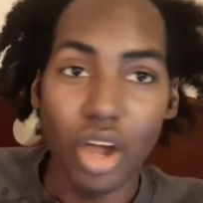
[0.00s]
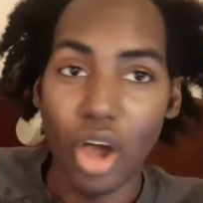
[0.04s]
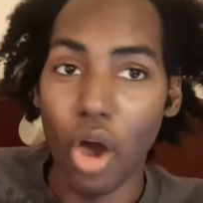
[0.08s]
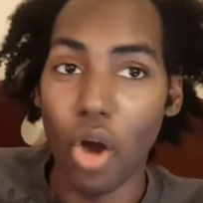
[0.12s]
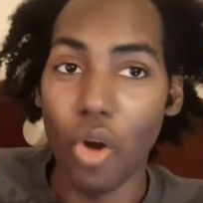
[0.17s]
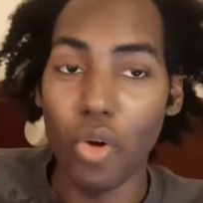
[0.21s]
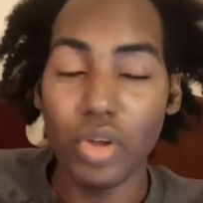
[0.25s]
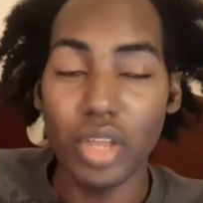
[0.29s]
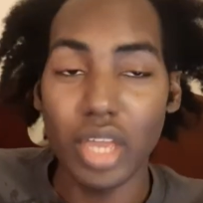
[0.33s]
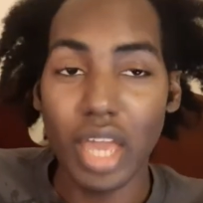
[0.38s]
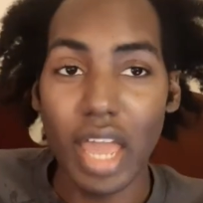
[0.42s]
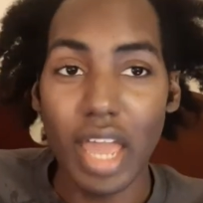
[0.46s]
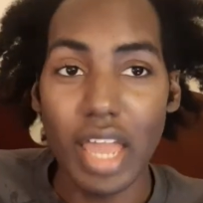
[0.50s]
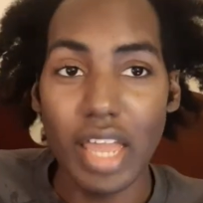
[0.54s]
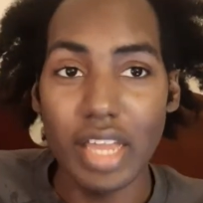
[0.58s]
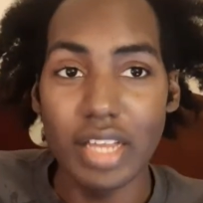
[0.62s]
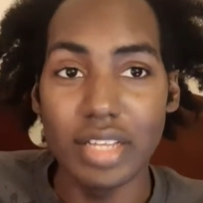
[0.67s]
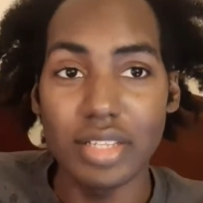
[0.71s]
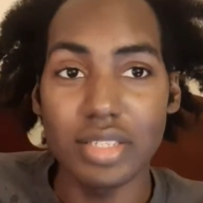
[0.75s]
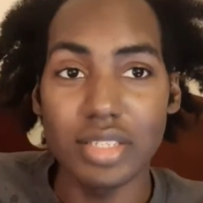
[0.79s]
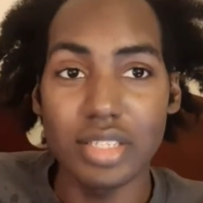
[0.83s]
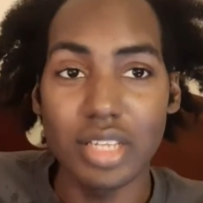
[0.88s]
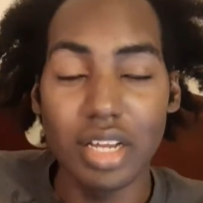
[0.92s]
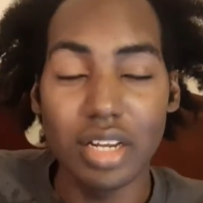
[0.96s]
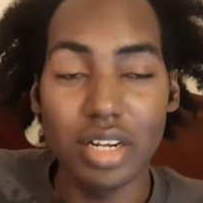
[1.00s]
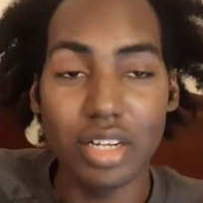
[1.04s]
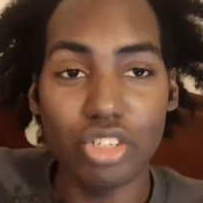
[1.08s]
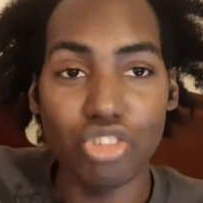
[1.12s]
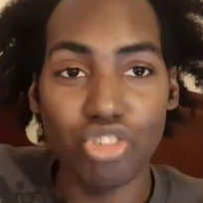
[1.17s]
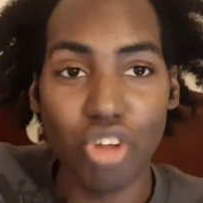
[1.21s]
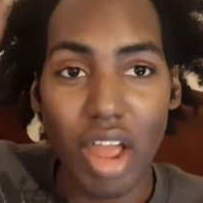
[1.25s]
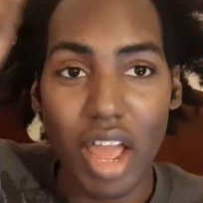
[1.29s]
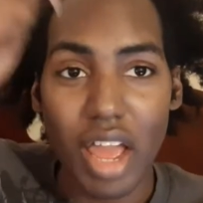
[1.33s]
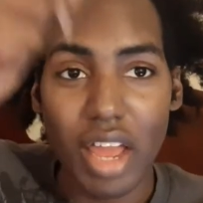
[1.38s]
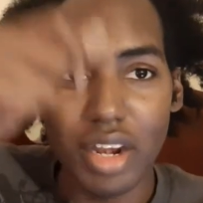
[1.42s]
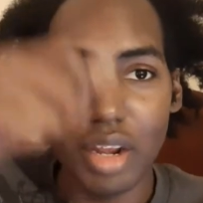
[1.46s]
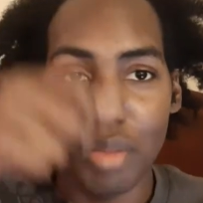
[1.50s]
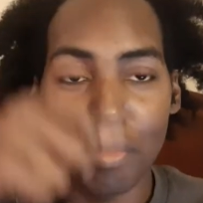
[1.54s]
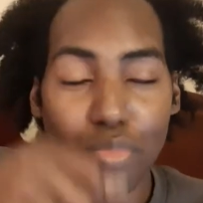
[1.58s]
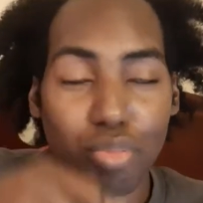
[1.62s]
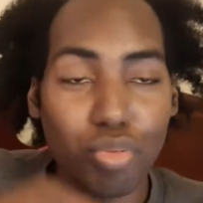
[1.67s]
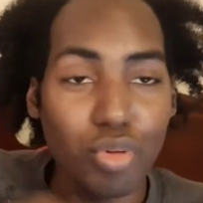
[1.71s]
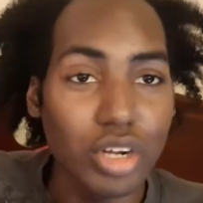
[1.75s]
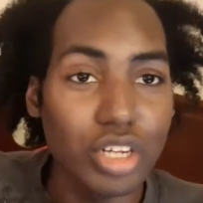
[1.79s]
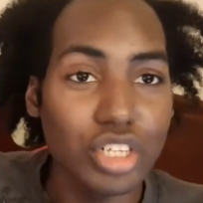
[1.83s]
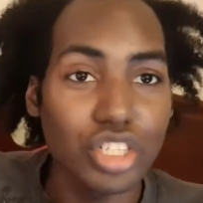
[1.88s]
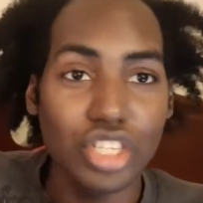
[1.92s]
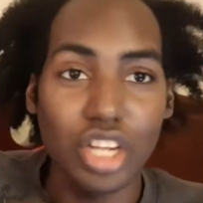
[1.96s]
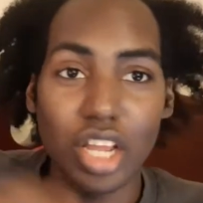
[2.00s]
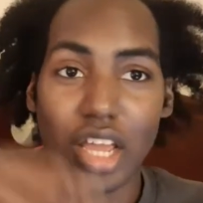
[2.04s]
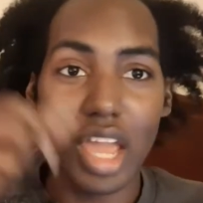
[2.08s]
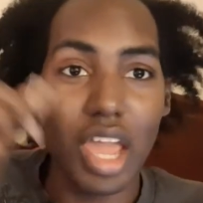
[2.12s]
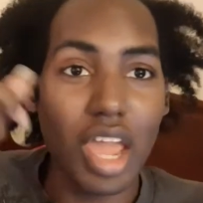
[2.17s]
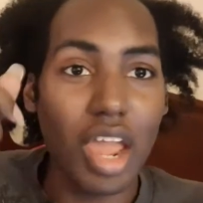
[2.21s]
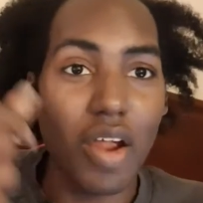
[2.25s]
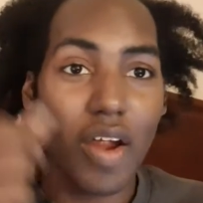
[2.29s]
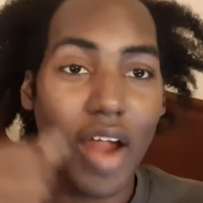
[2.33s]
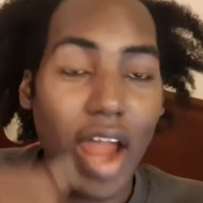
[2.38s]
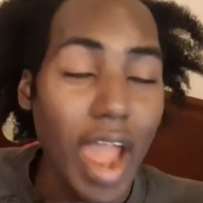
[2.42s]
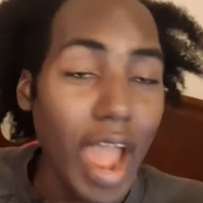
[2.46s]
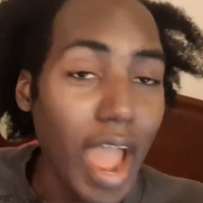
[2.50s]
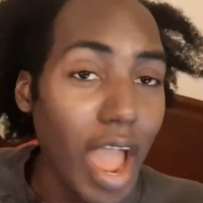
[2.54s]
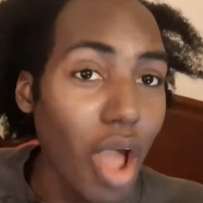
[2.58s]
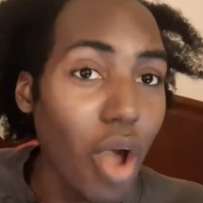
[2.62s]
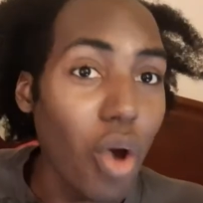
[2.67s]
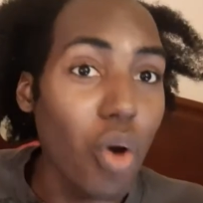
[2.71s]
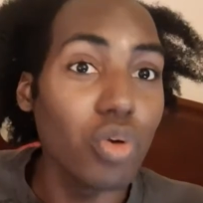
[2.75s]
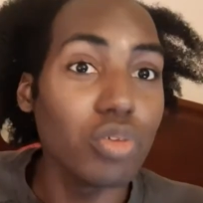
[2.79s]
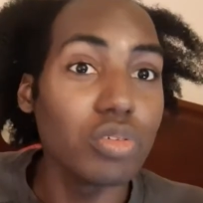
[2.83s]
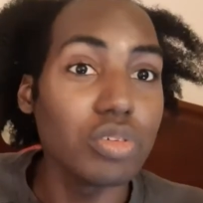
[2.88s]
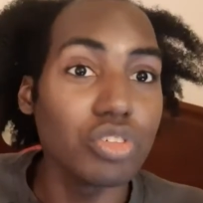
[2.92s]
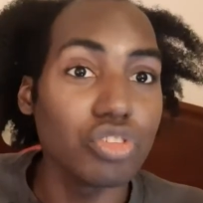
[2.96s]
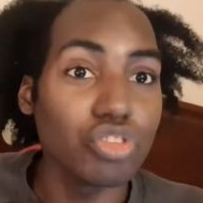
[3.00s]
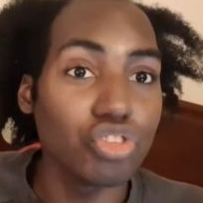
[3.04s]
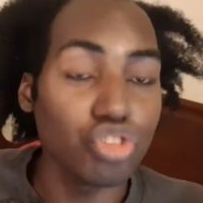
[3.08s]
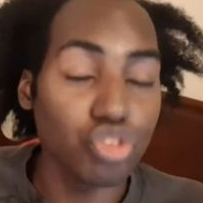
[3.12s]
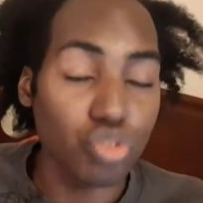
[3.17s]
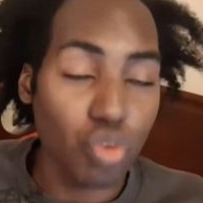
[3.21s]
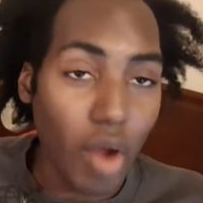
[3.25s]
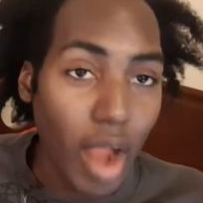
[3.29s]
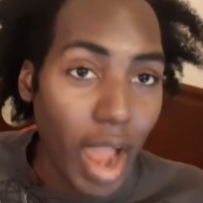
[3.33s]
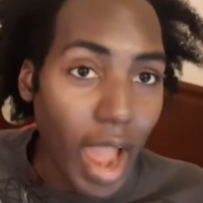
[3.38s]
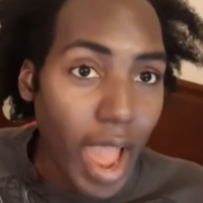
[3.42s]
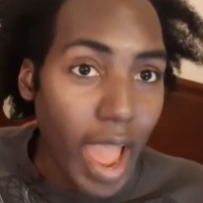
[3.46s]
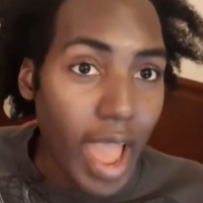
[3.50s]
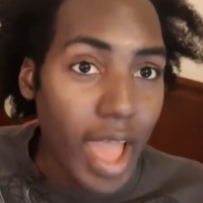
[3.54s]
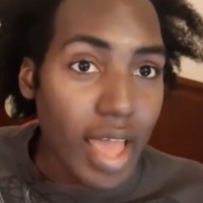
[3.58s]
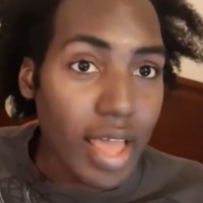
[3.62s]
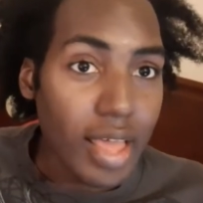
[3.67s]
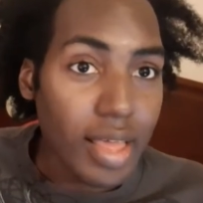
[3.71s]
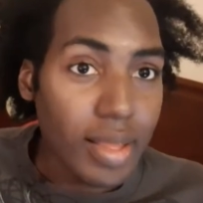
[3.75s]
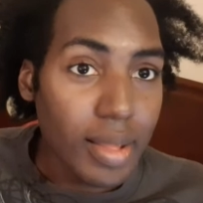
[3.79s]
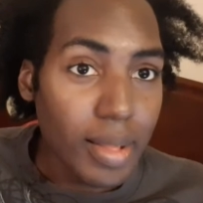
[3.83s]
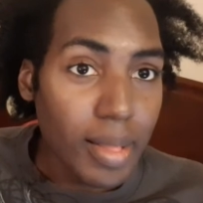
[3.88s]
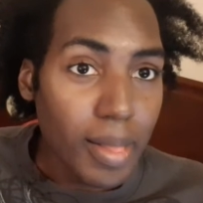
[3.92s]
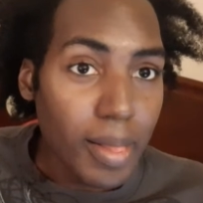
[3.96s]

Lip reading: okay, instead of trying to brush the hair out dry,